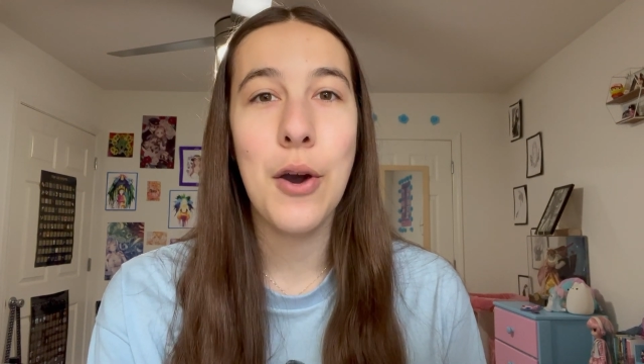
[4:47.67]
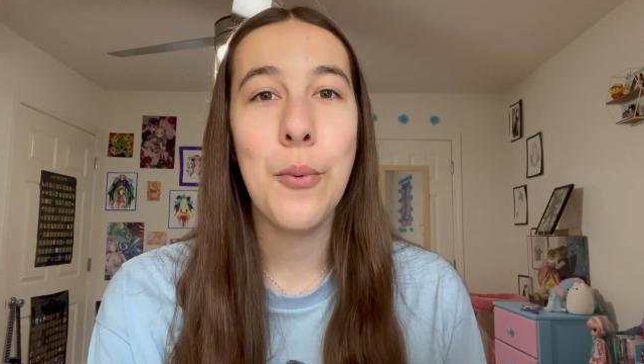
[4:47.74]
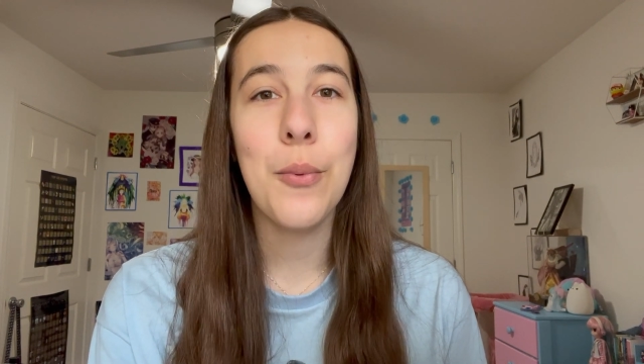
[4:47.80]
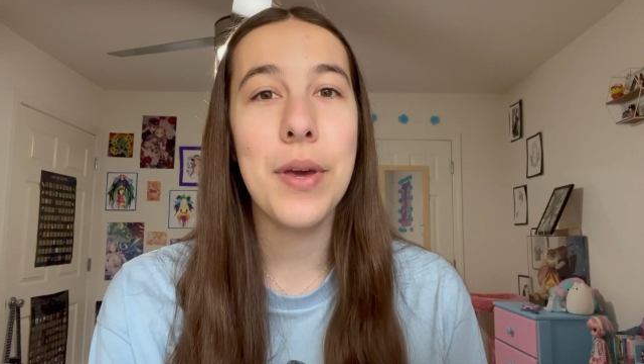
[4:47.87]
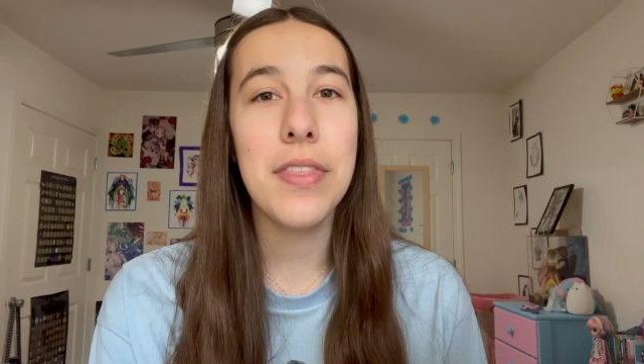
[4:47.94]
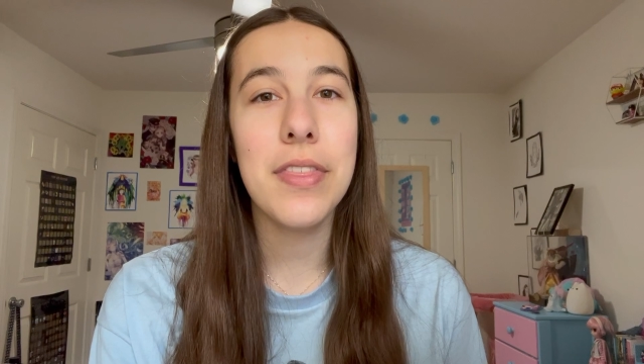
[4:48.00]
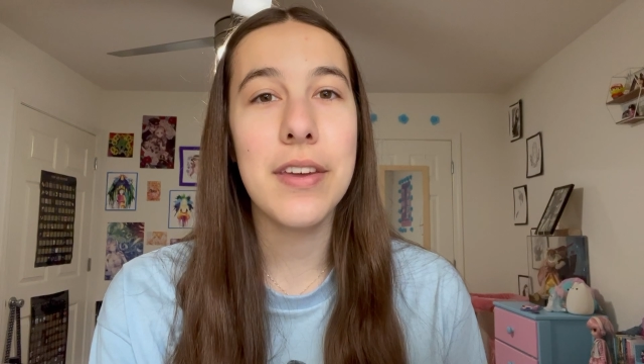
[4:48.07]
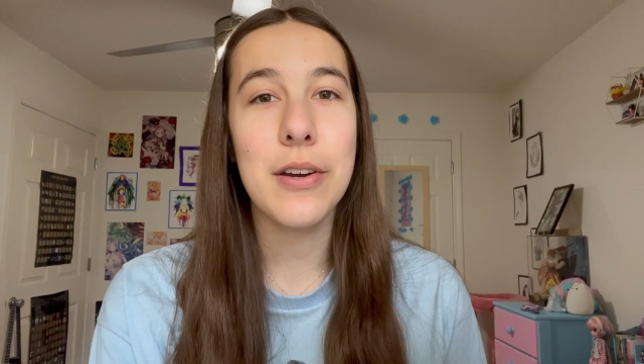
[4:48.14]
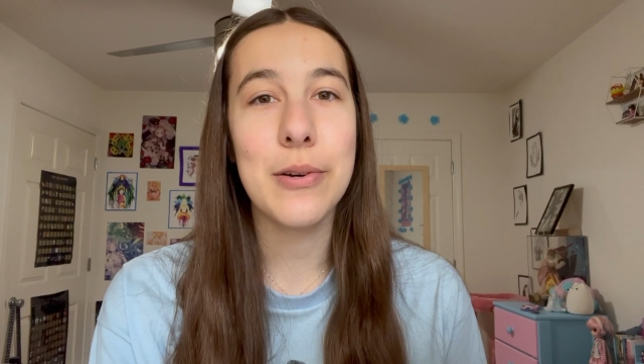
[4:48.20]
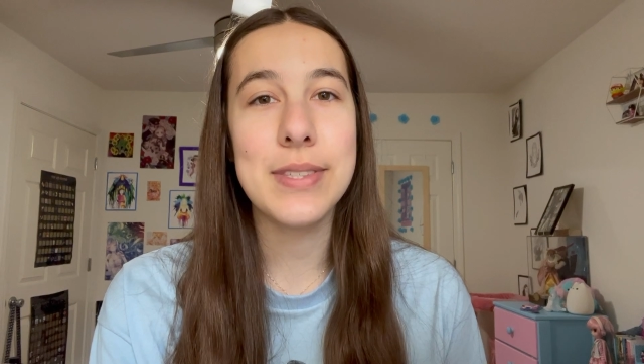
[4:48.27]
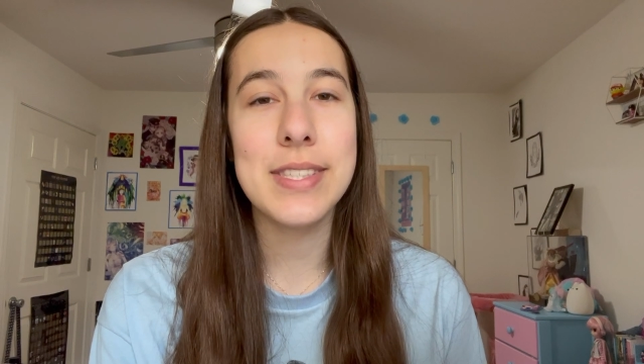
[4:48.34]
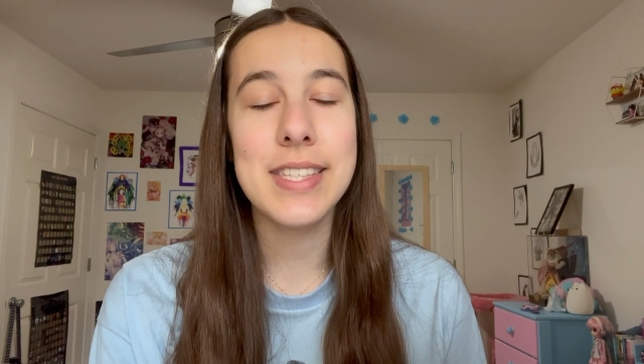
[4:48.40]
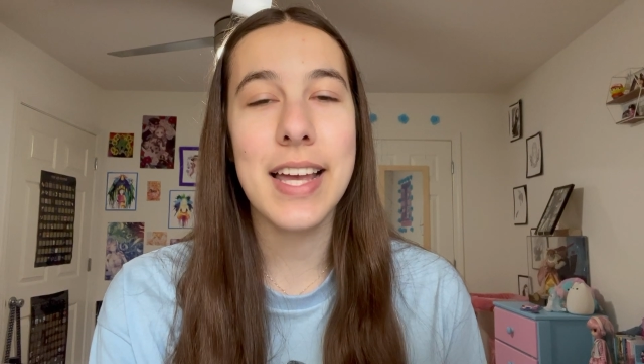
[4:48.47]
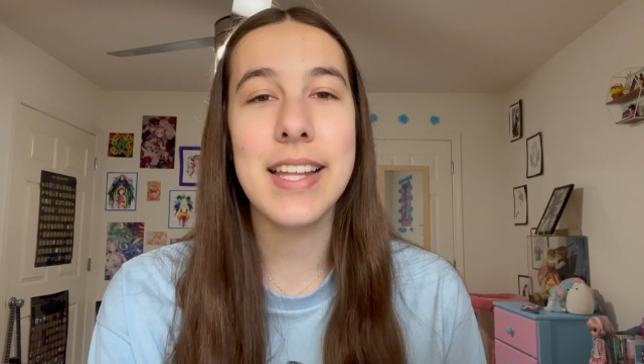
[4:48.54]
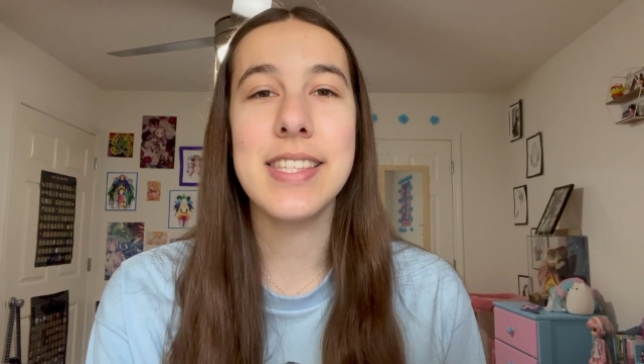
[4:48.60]
with their own
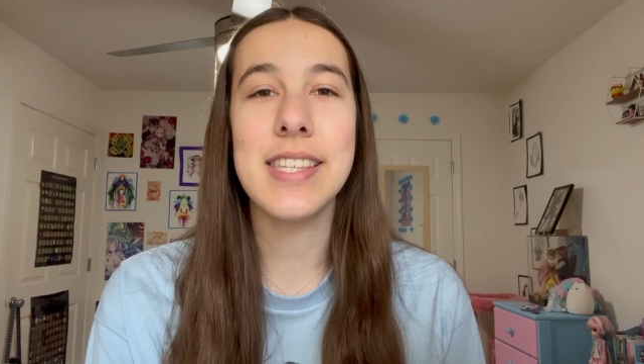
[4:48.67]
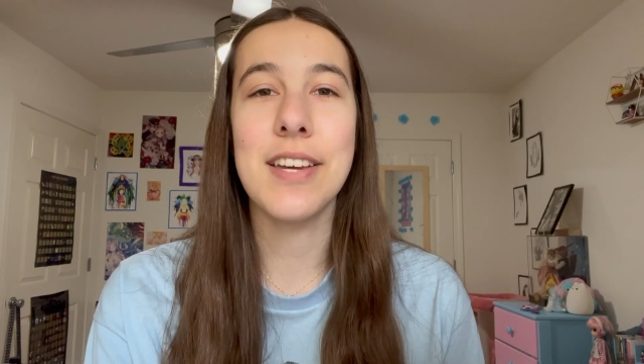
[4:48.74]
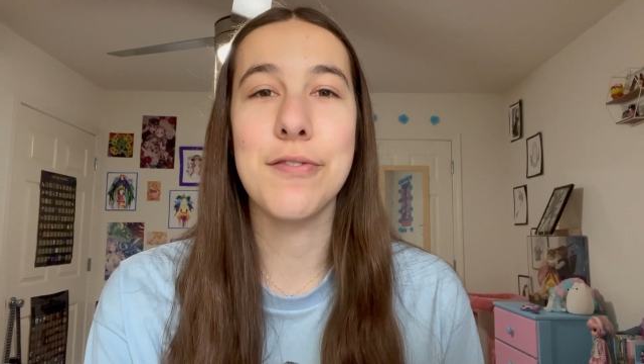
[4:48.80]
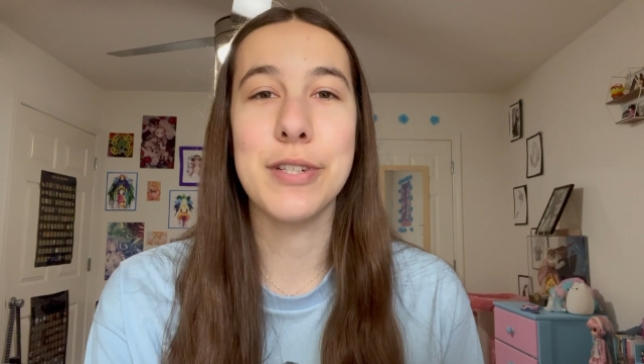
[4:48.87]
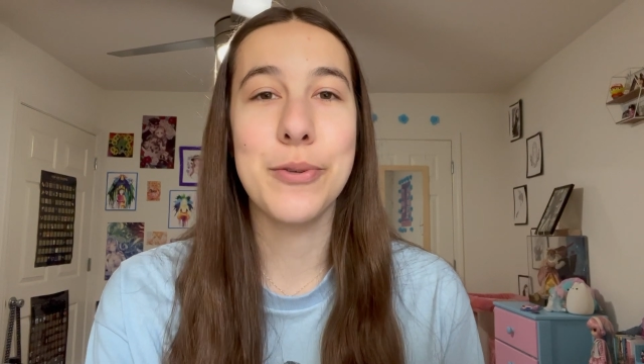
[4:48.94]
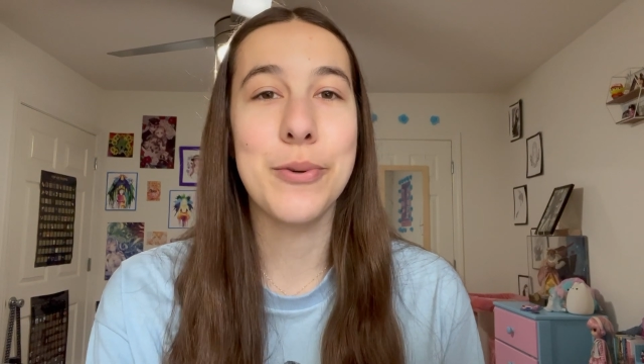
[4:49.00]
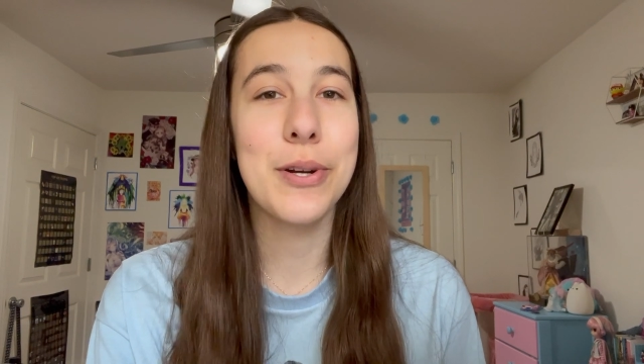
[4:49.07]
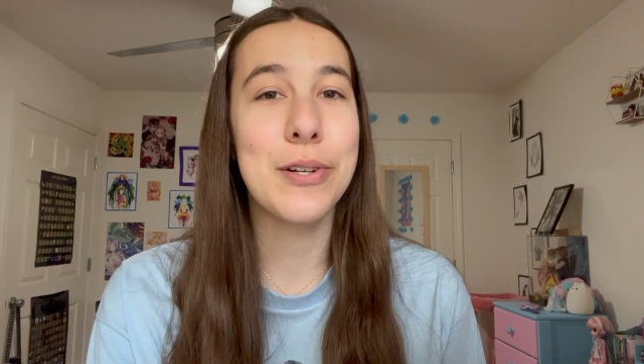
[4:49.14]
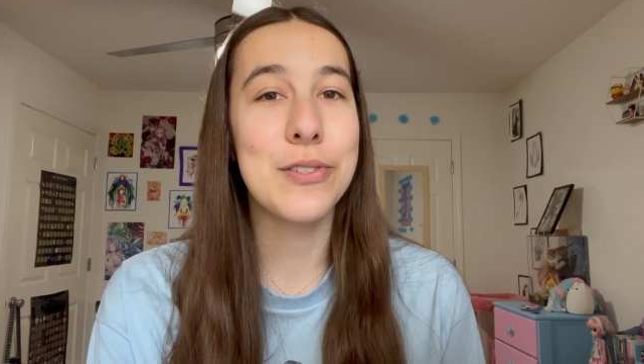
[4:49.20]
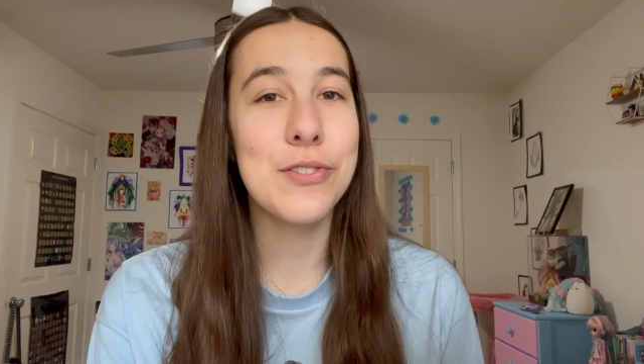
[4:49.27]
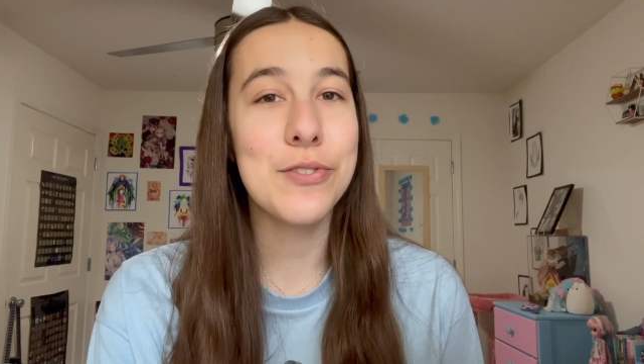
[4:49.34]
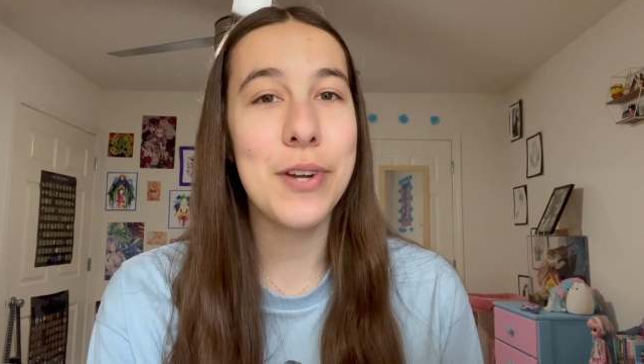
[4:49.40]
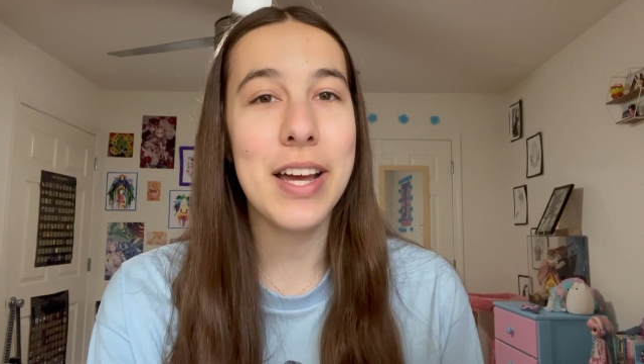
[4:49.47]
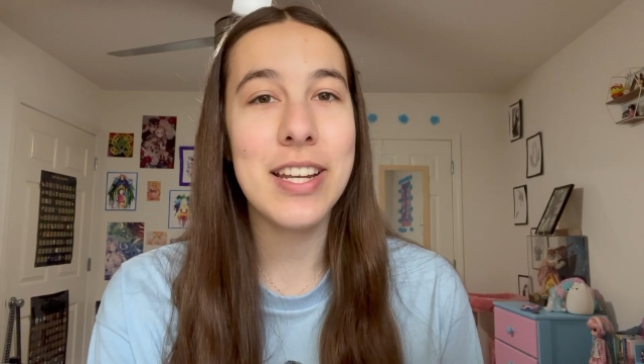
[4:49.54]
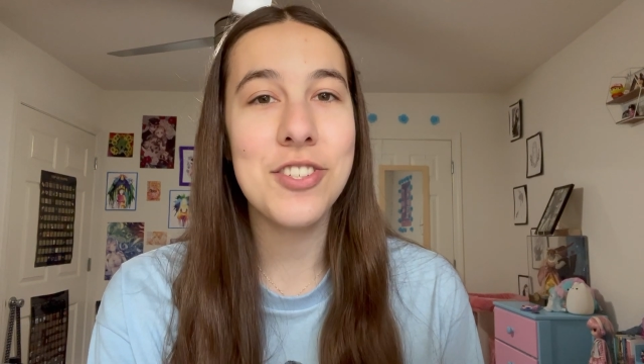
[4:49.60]
sets of rhetorical
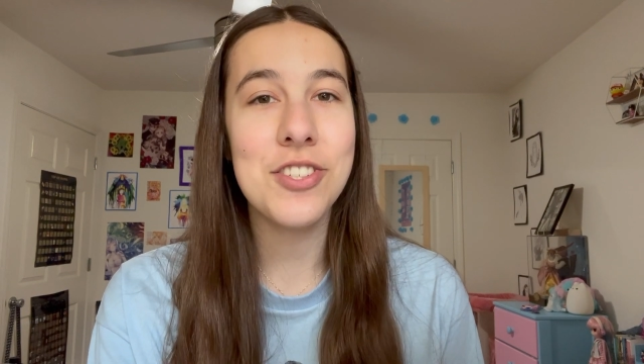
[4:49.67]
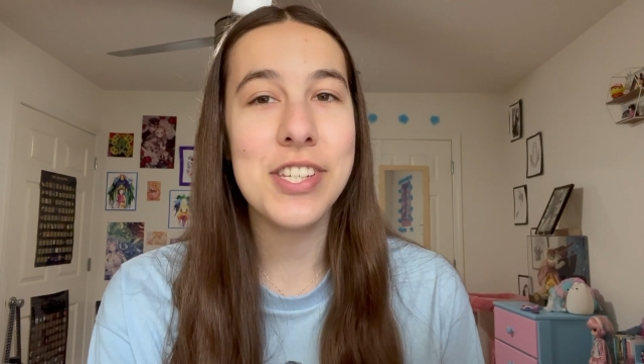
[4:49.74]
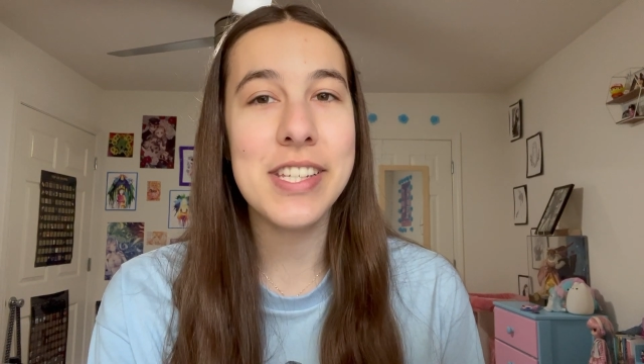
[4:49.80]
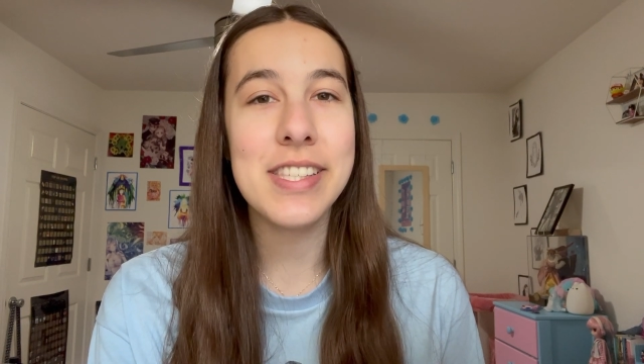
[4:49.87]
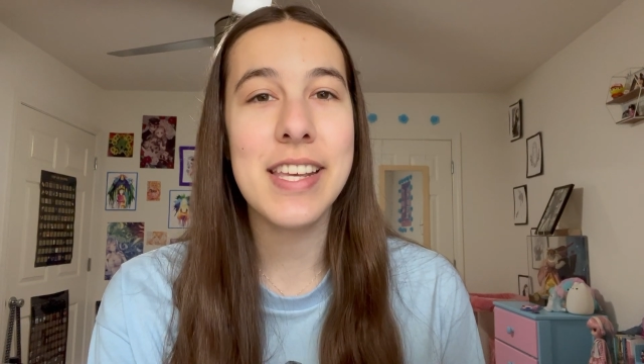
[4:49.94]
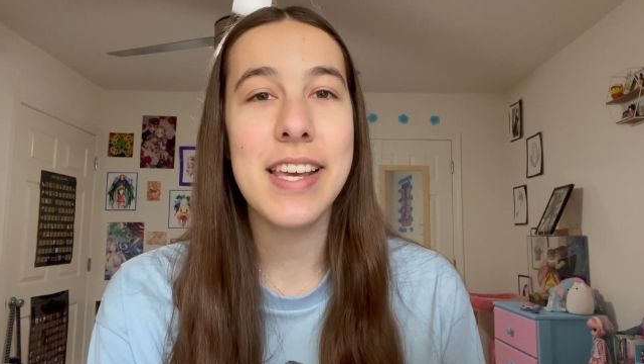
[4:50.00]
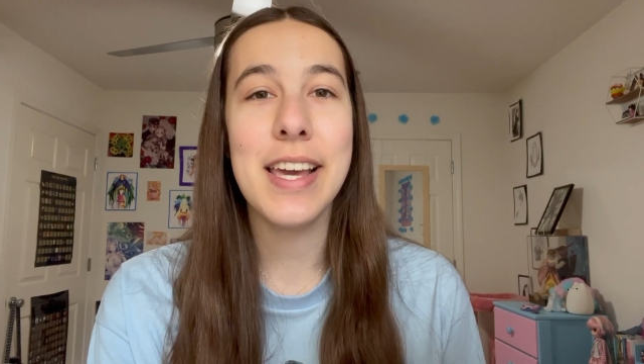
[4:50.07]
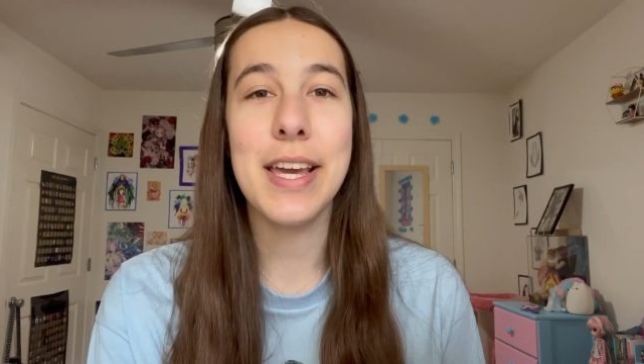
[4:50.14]
strategies